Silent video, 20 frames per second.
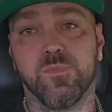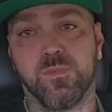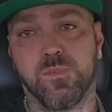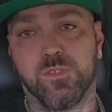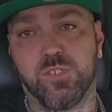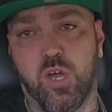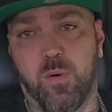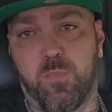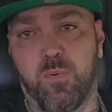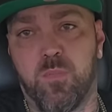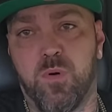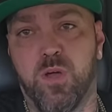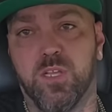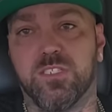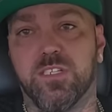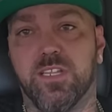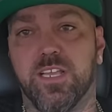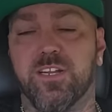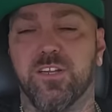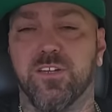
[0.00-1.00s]
A couple months
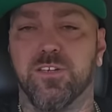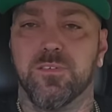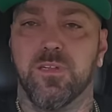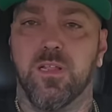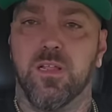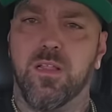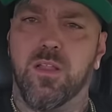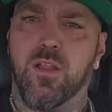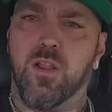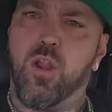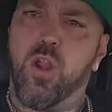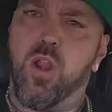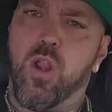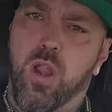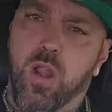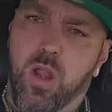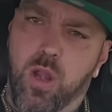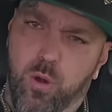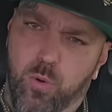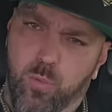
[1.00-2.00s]
later,
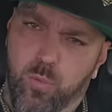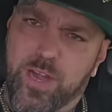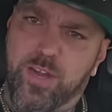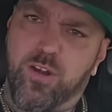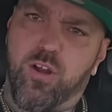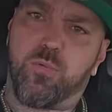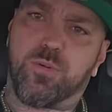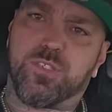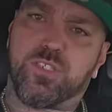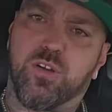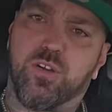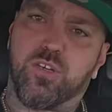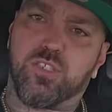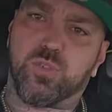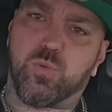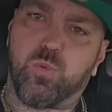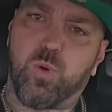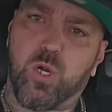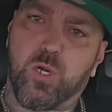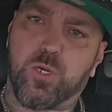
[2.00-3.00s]
Radar returns
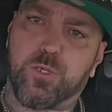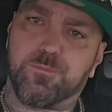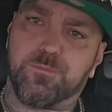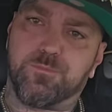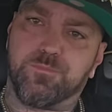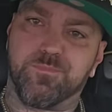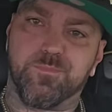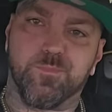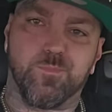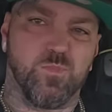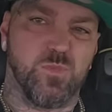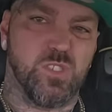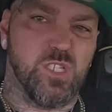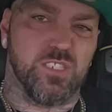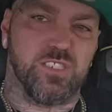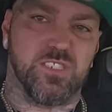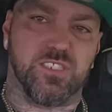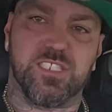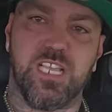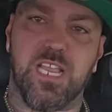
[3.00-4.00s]
to work.
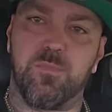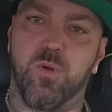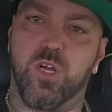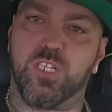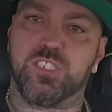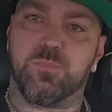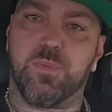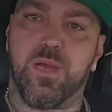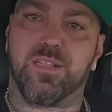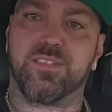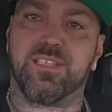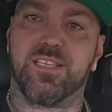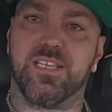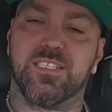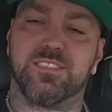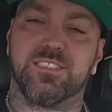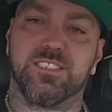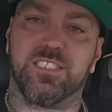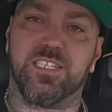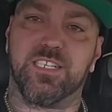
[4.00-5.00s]
Doesn't say much about the
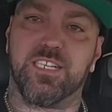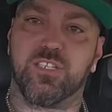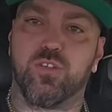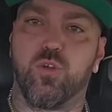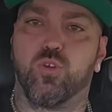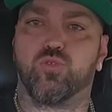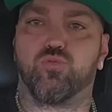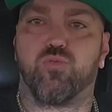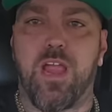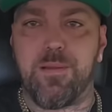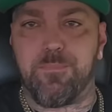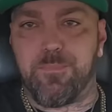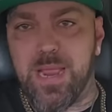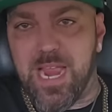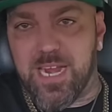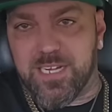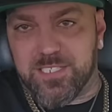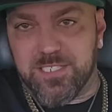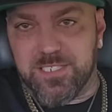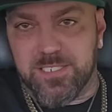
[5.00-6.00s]
incident. Goes right
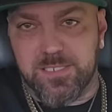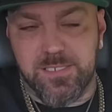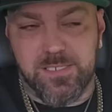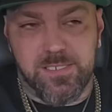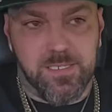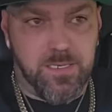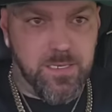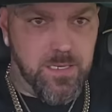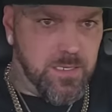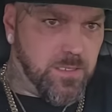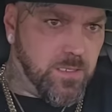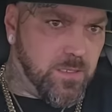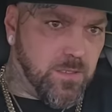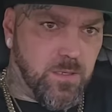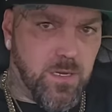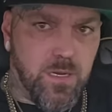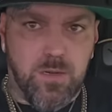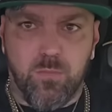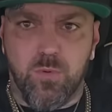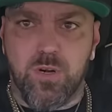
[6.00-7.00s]
back to,
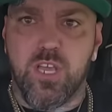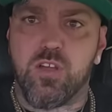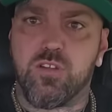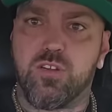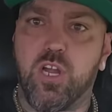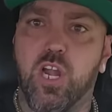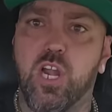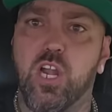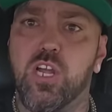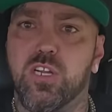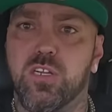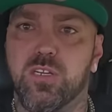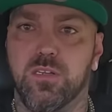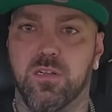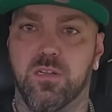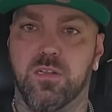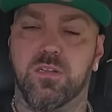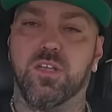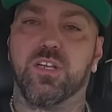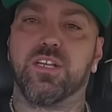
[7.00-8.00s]
what up, girl?
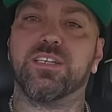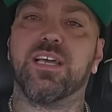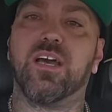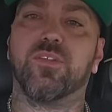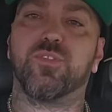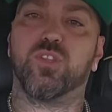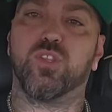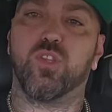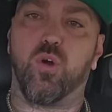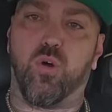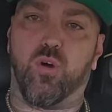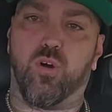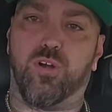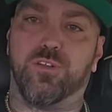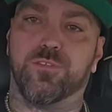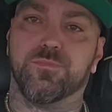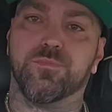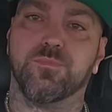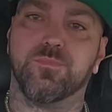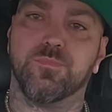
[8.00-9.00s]
Looking out the door,
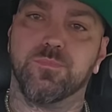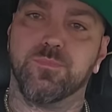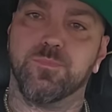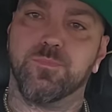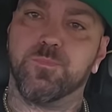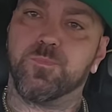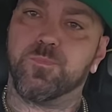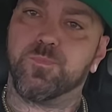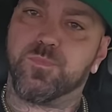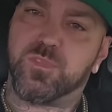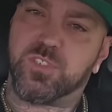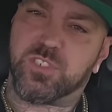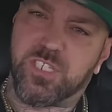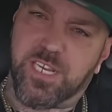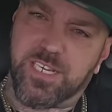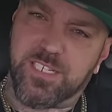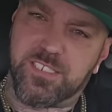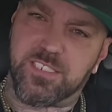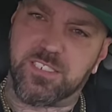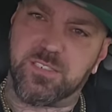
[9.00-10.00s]

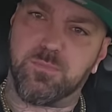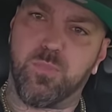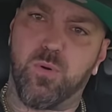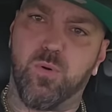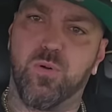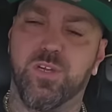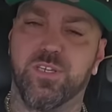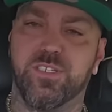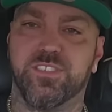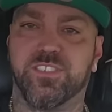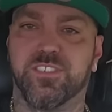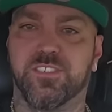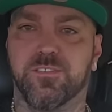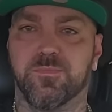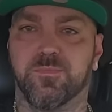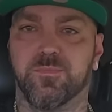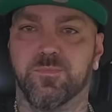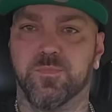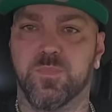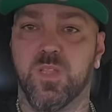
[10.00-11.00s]
chasing the boys.
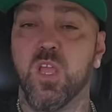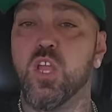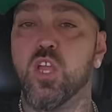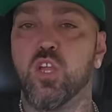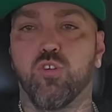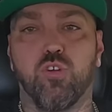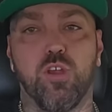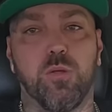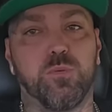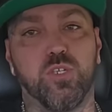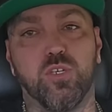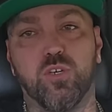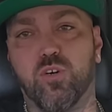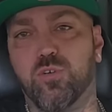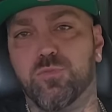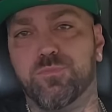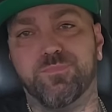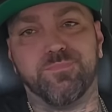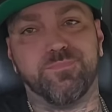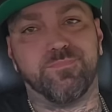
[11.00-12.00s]
Crip
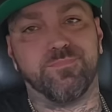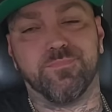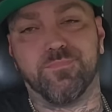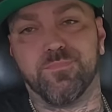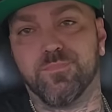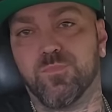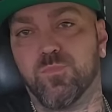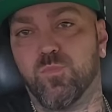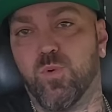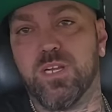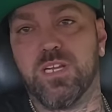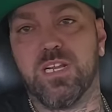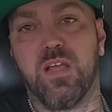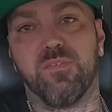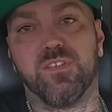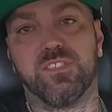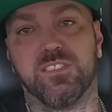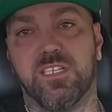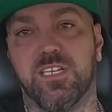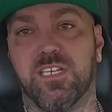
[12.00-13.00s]
dude, we
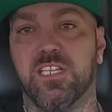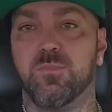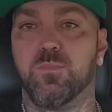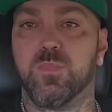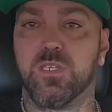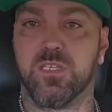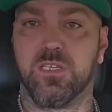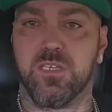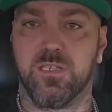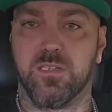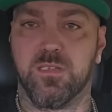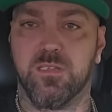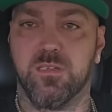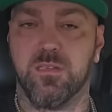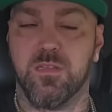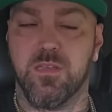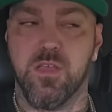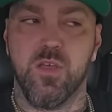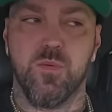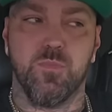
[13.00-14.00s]
never seen him again.
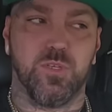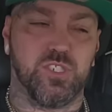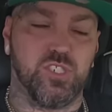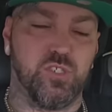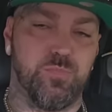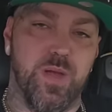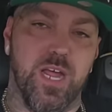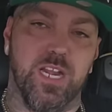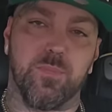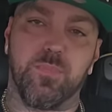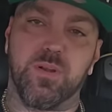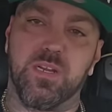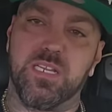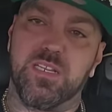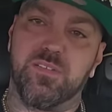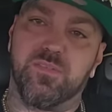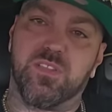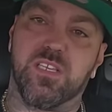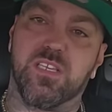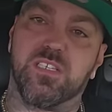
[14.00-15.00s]
But you better
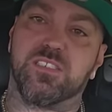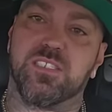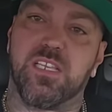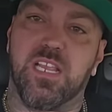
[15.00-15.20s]
believe this.